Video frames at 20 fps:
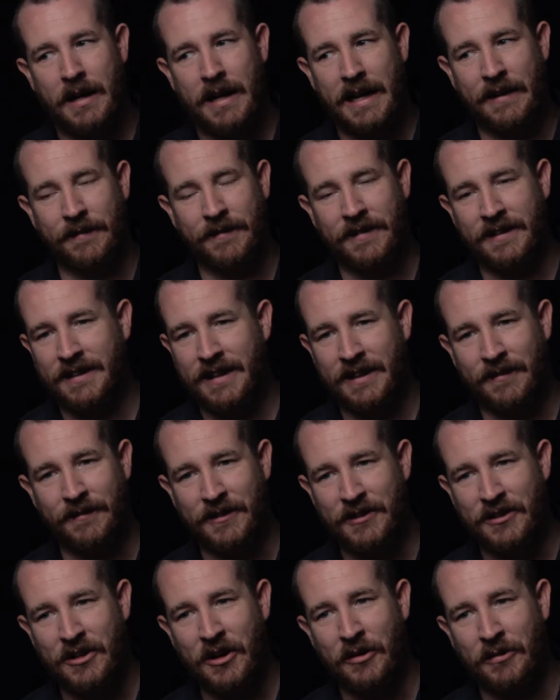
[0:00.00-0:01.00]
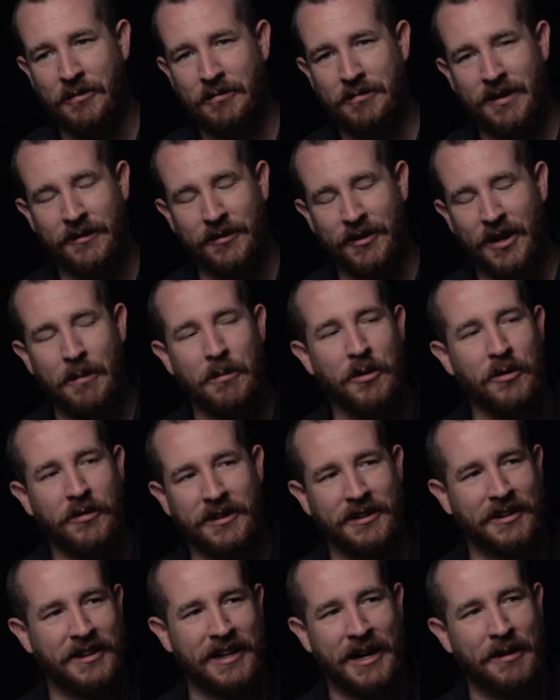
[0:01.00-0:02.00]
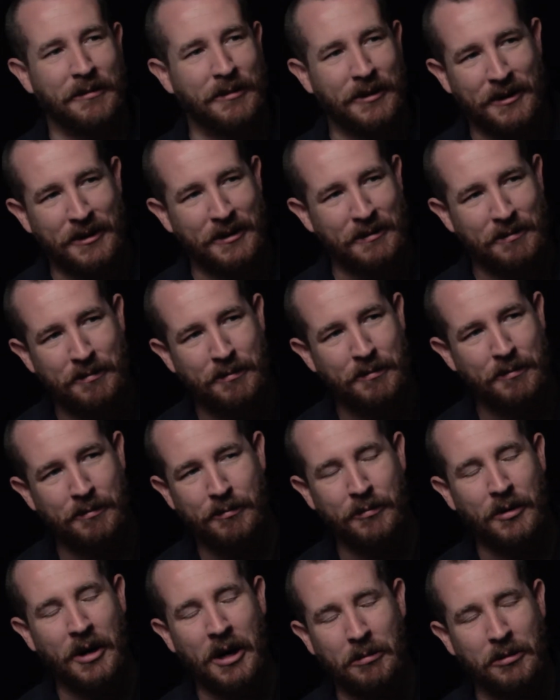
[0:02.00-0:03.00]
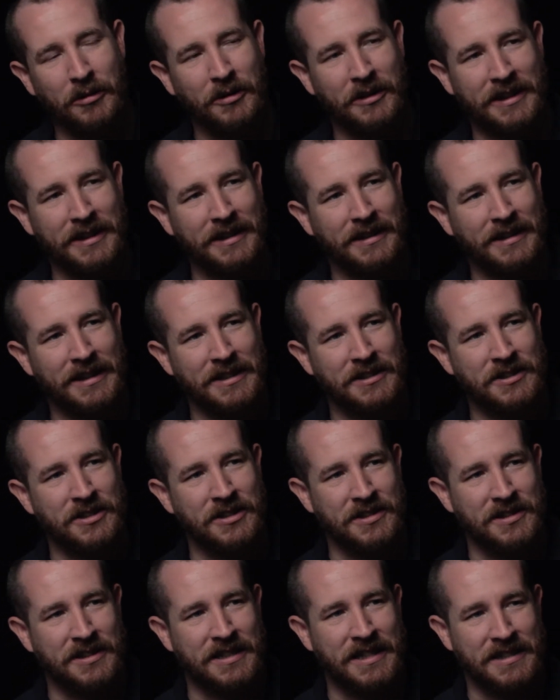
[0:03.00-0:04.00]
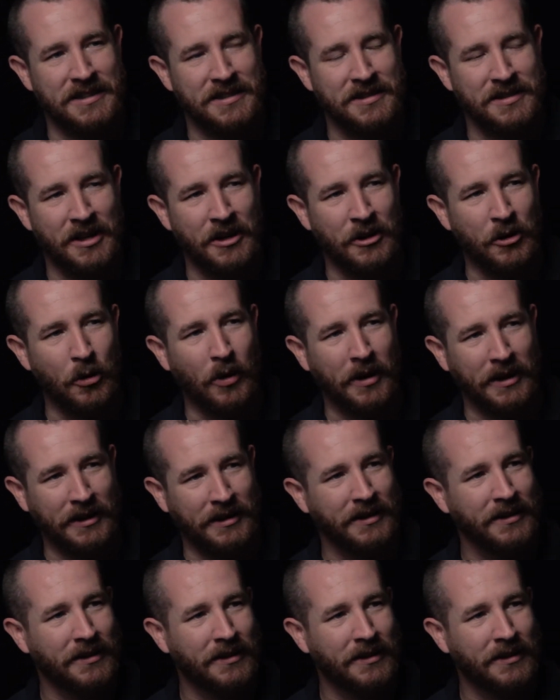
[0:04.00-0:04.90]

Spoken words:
If you're not moving your camera properly, it just gets annoying.